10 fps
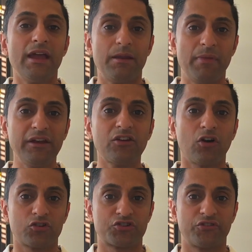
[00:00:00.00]
In many
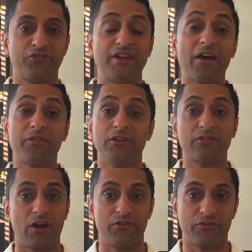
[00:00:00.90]
cultures, death
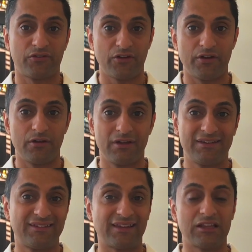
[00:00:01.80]
is understood,
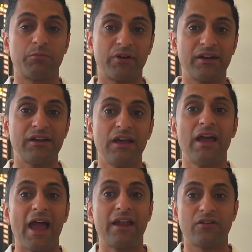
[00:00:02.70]
celebrated,
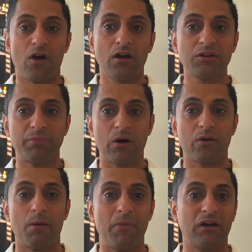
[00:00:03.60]
and talked
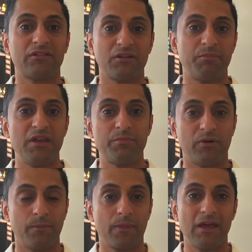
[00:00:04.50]
about amongst the
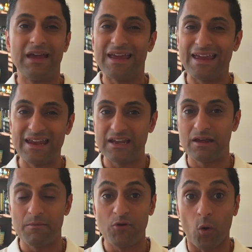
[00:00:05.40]
people.
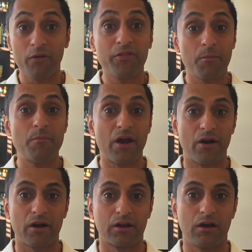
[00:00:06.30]
In North
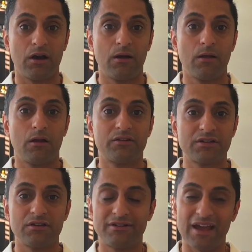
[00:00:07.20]
America,
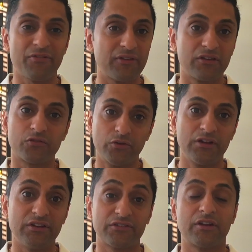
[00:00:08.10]
death is
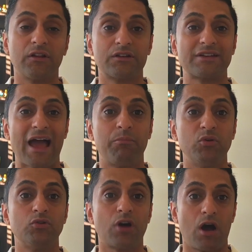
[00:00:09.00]
really still a
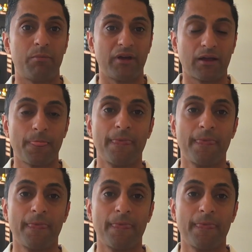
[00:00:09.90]
taboo topic.